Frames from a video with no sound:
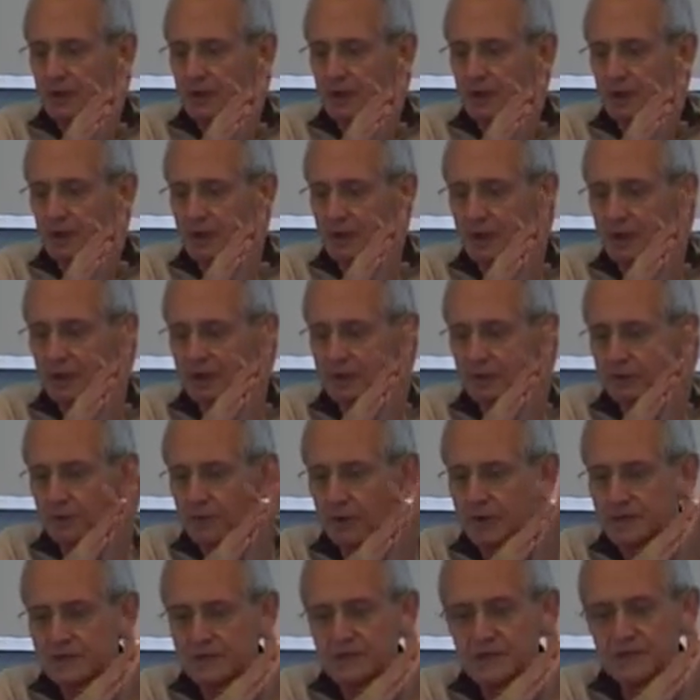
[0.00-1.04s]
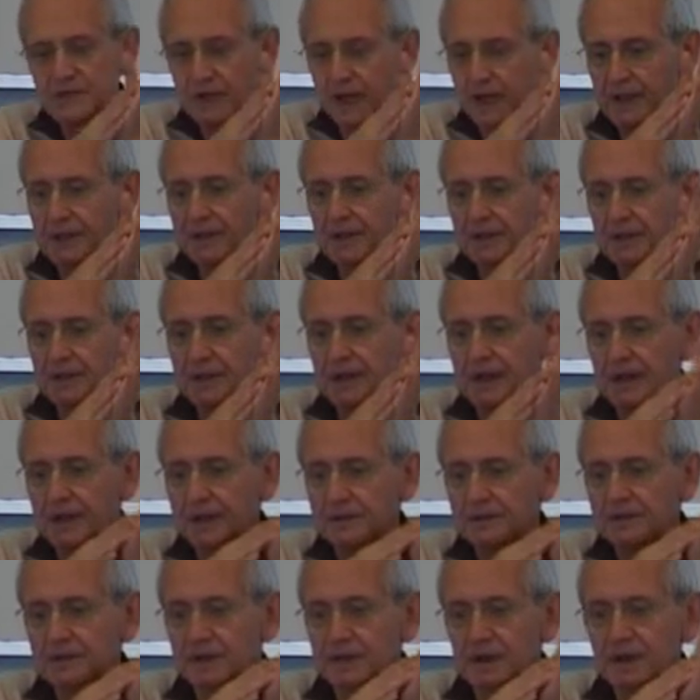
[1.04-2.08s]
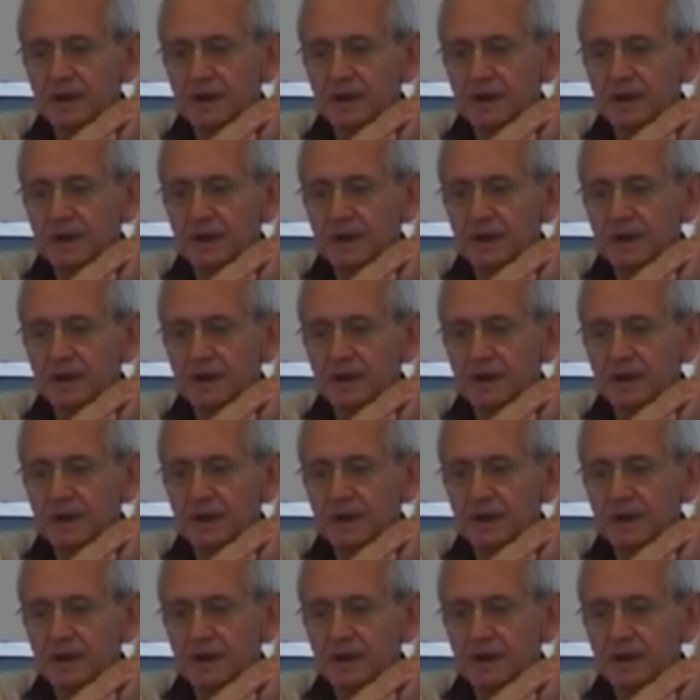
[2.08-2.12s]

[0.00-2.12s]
it was decided that